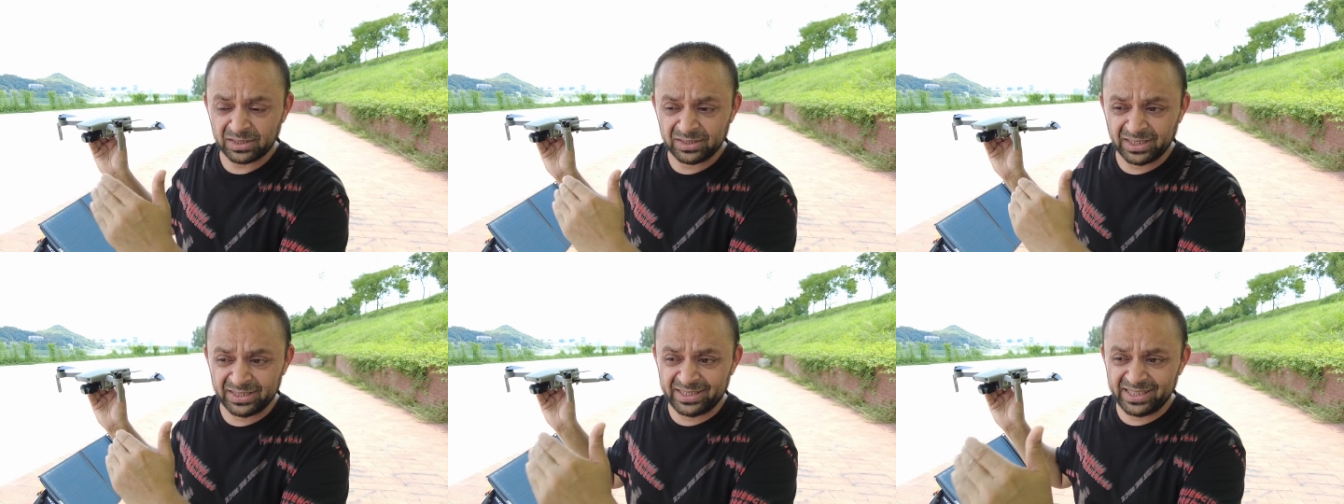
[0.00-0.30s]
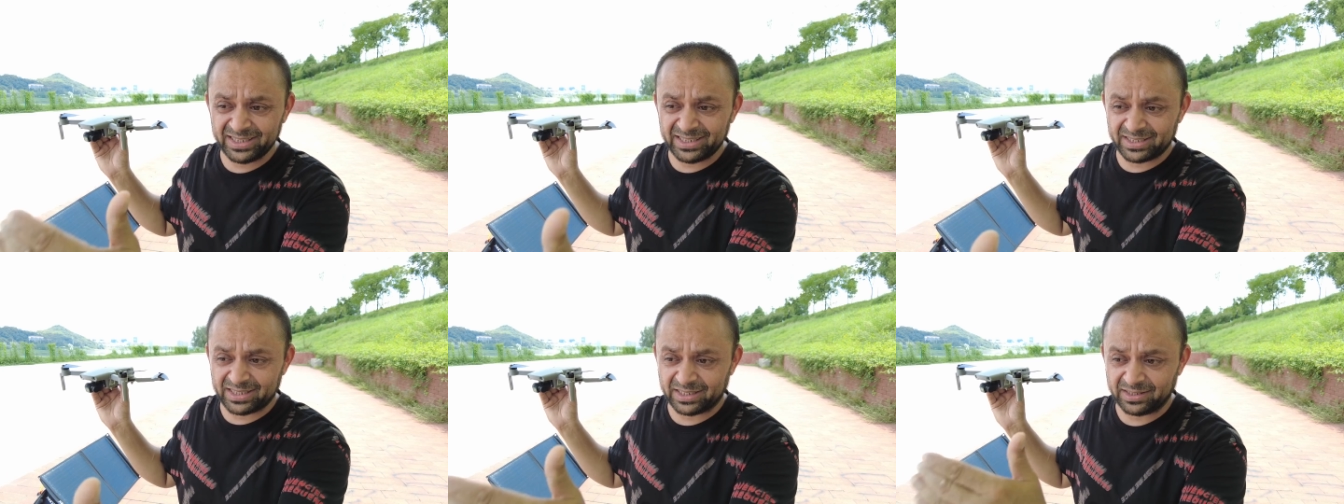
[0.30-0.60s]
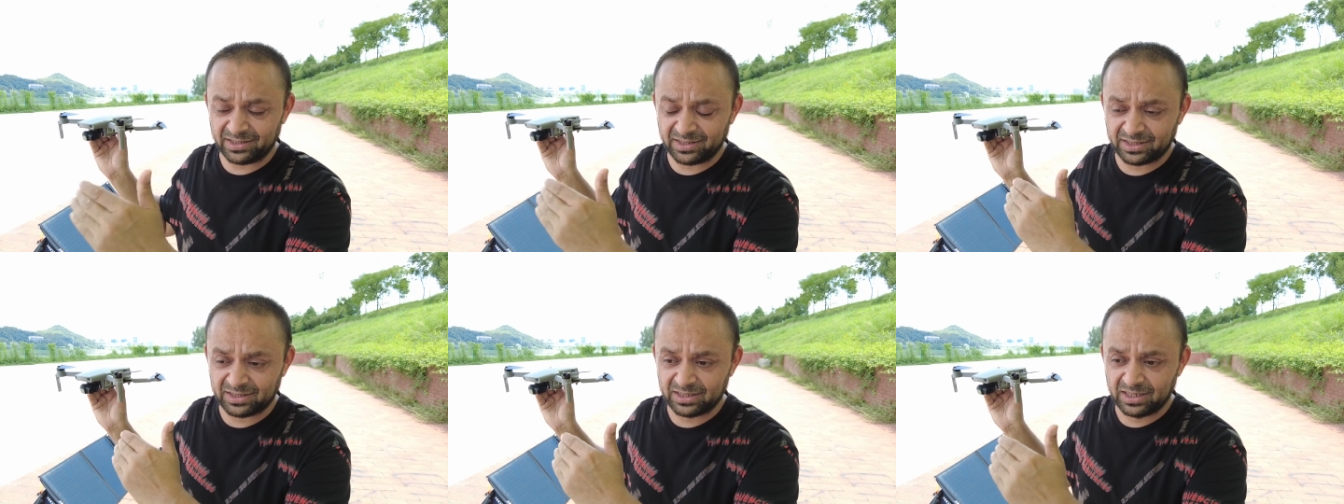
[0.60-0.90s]
the
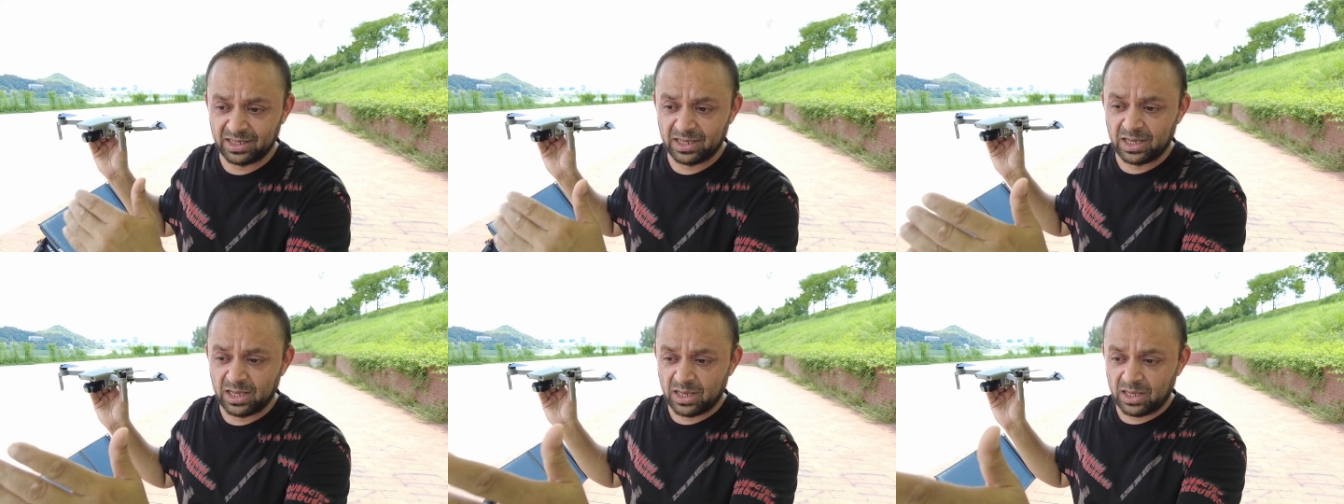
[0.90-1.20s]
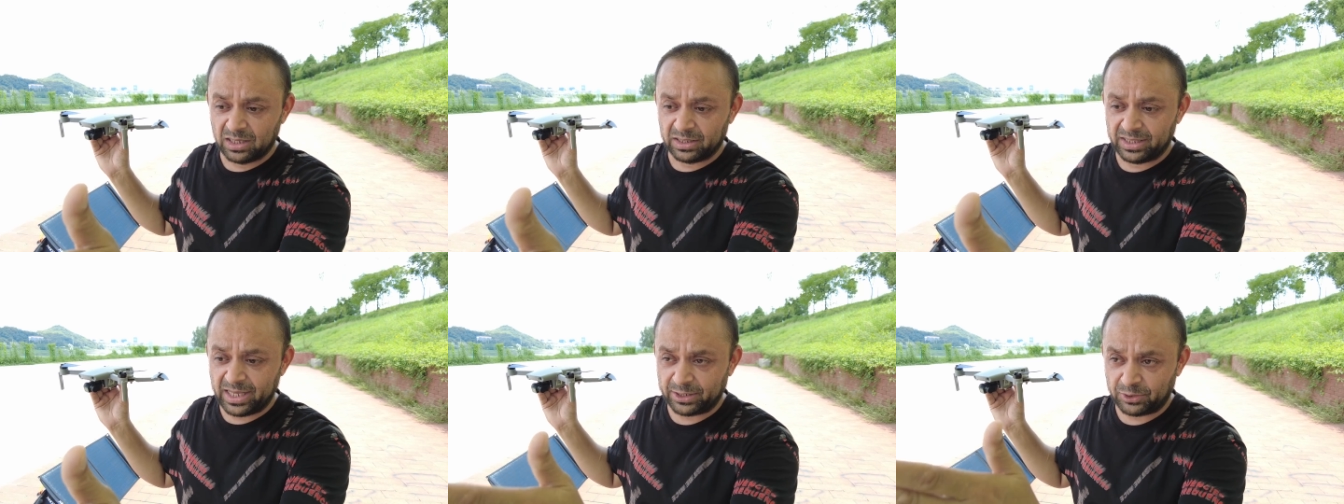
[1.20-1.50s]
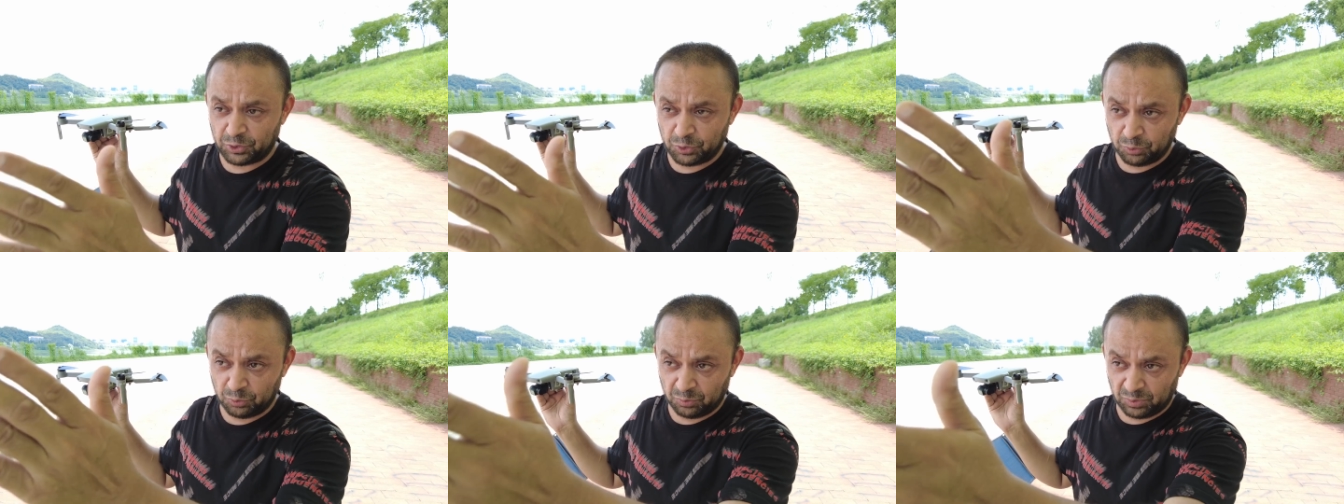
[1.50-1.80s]
distance
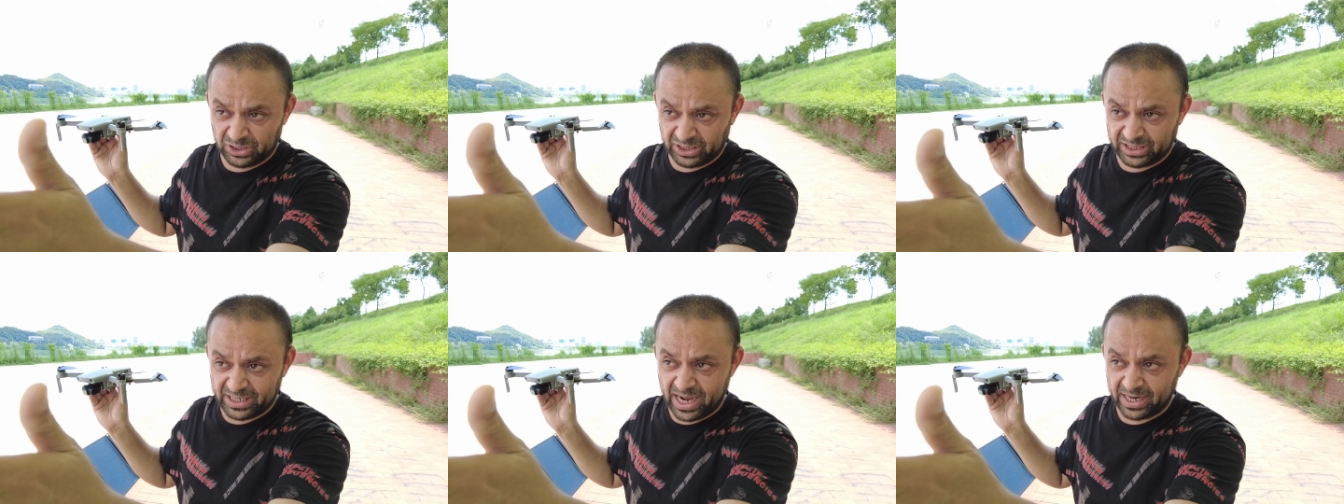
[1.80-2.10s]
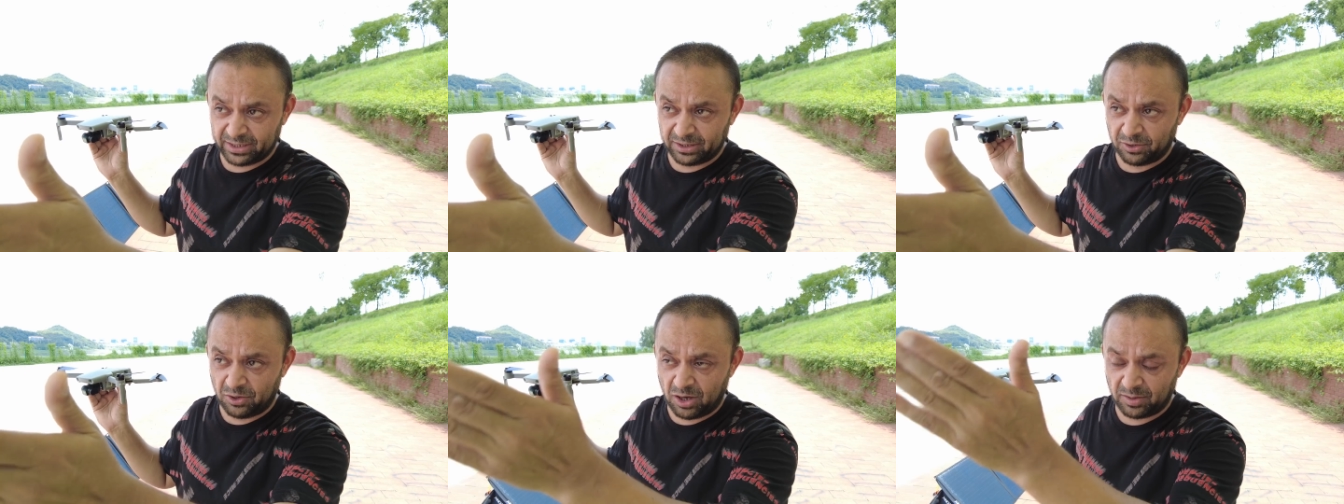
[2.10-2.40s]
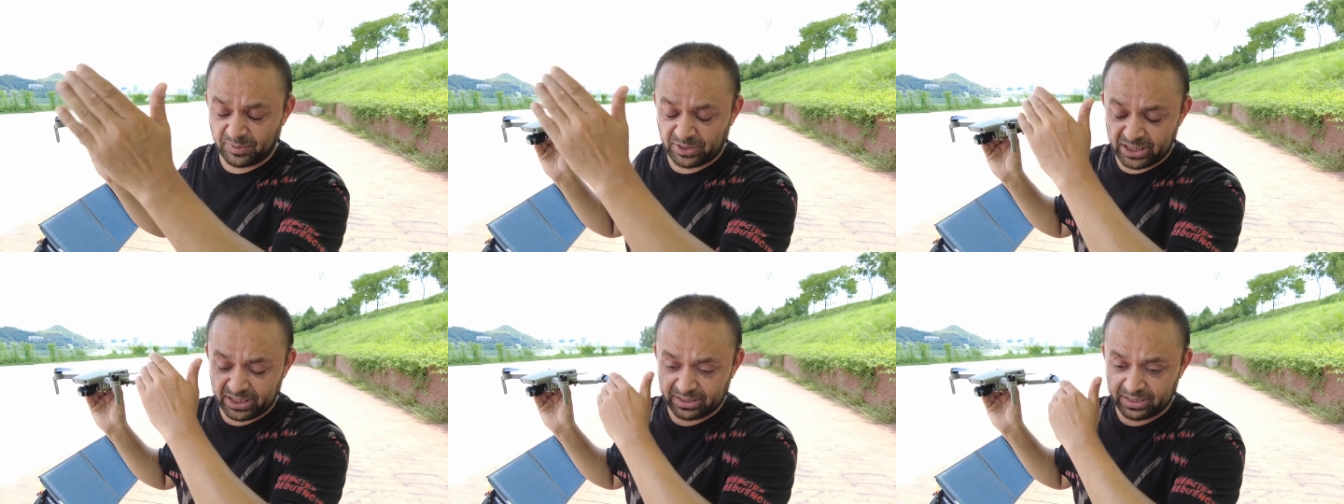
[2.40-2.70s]
that you detect an
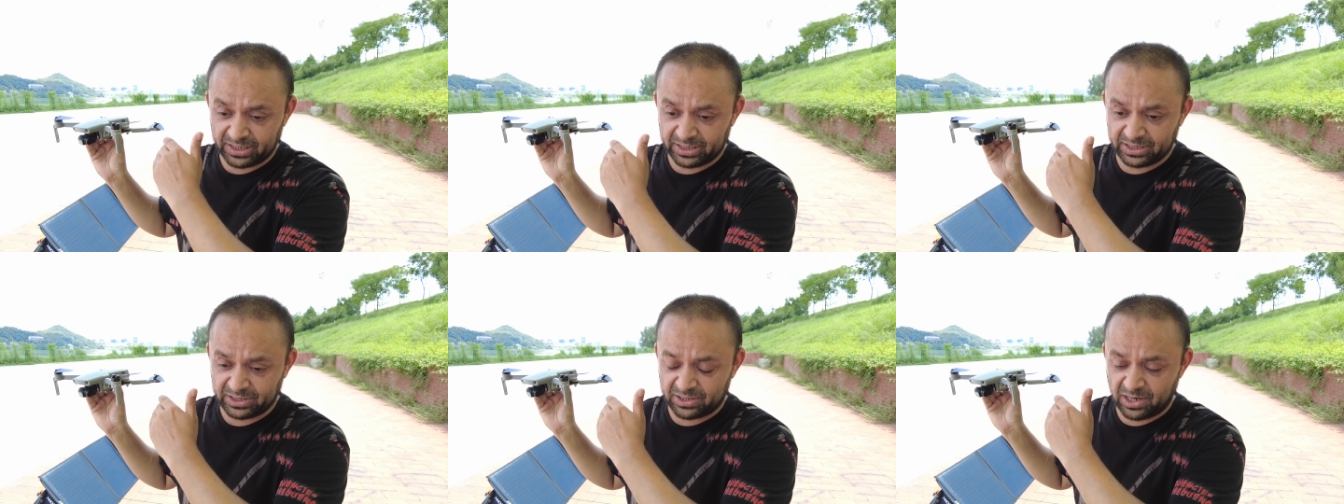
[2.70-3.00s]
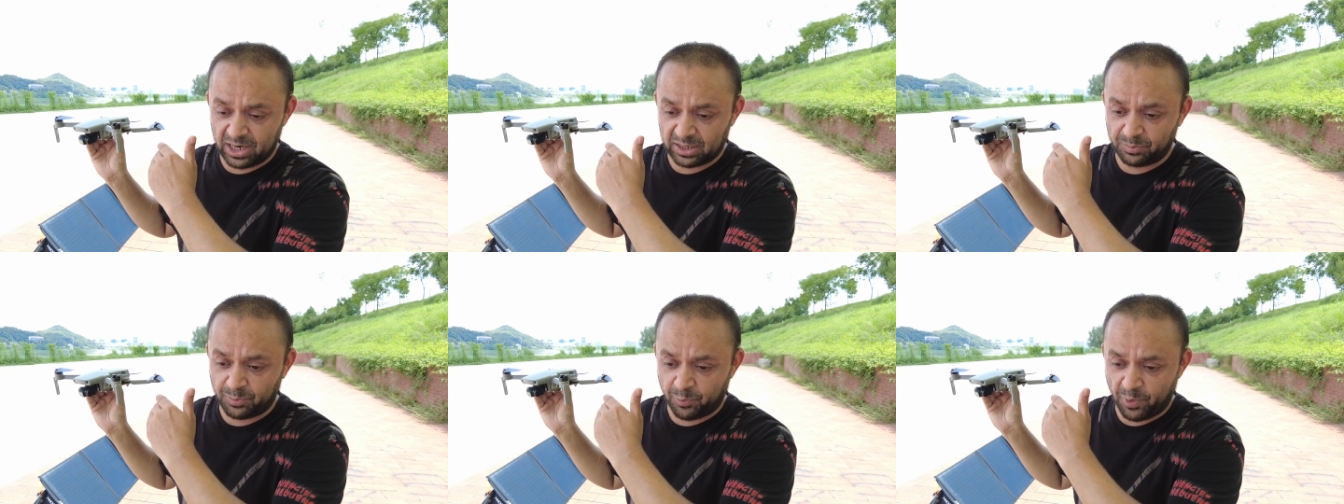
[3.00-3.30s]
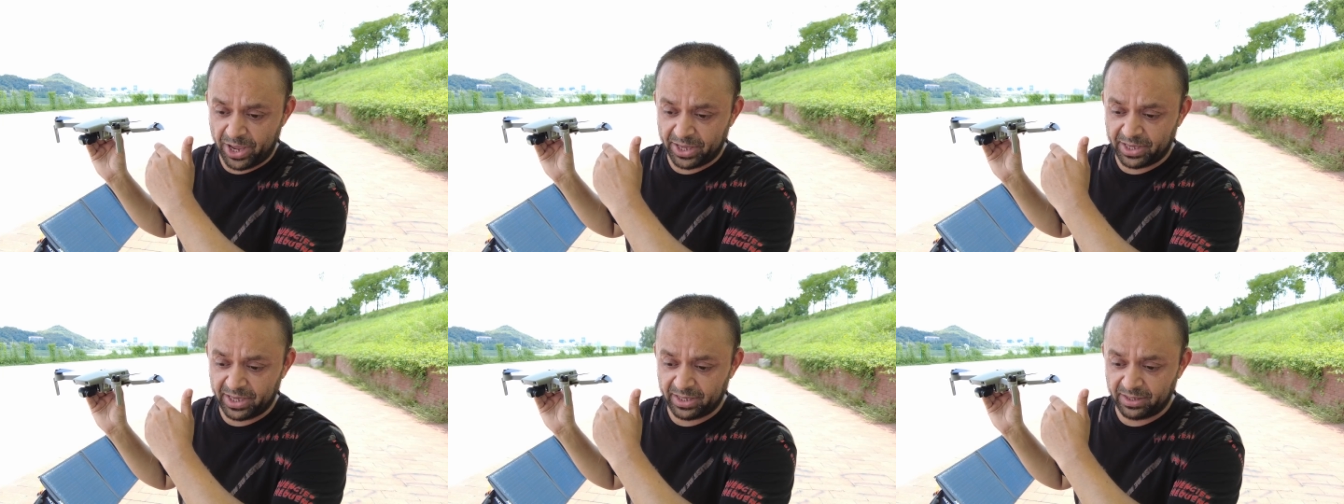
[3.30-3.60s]
object and start
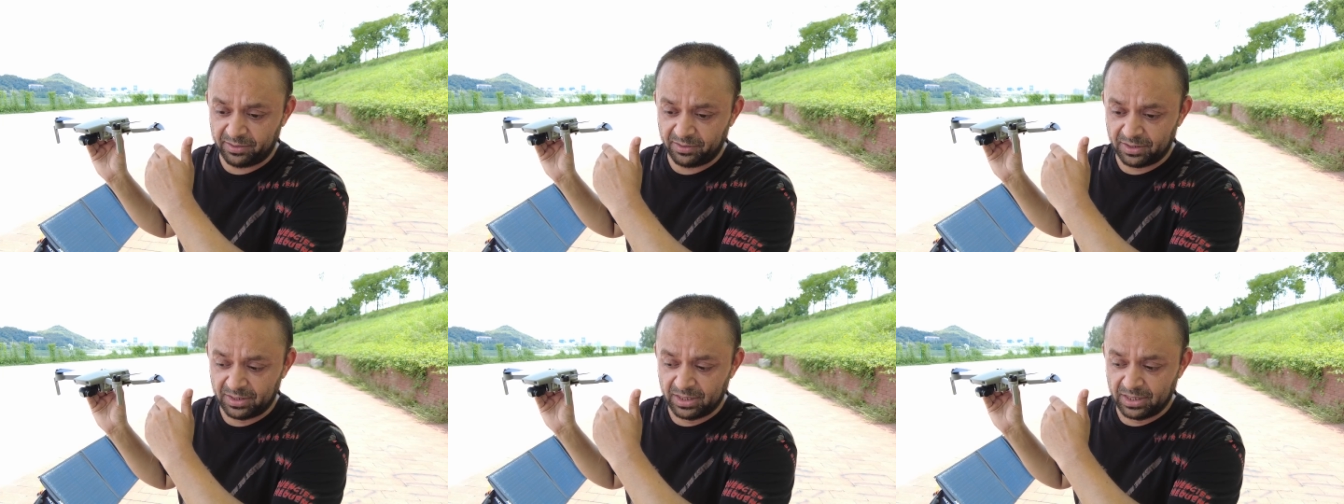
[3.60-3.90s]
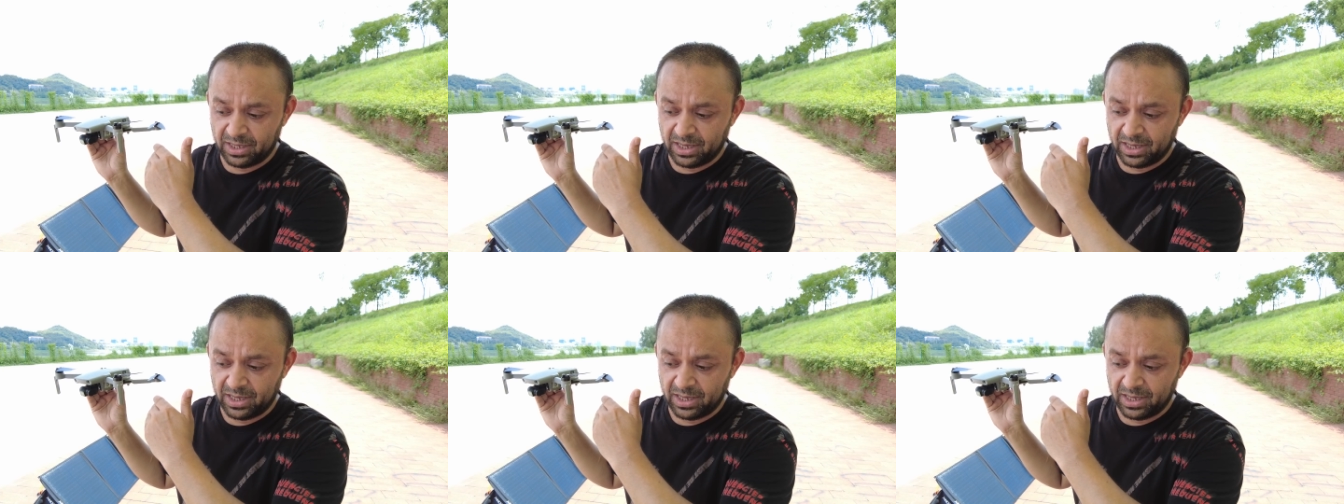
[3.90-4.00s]
braking,